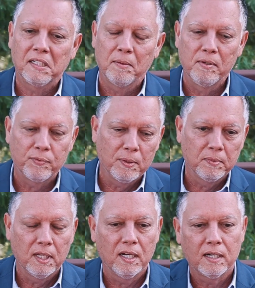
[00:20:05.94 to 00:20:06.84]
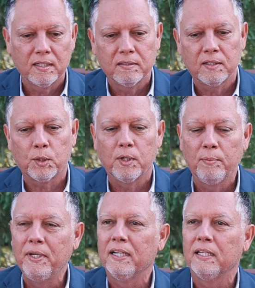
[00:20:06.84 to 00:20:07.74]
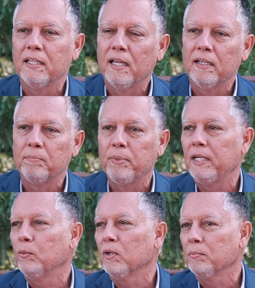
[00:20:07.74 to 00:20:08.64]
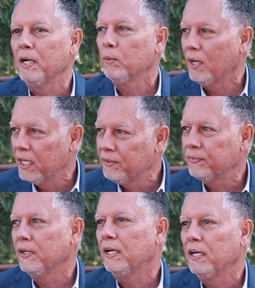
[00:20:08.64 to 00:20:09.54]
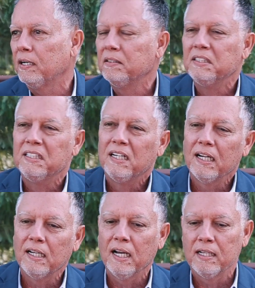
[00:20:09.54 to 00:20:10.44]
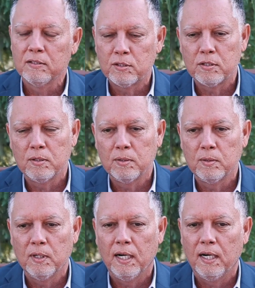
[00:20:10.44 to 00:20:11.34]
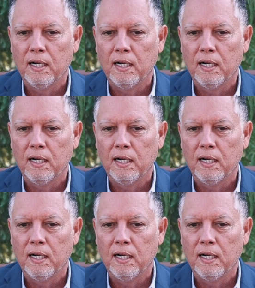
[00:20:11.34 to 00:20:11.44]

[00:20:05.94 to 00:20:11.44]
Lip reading: Coming from the Caribbean, and then being with my wife, I got into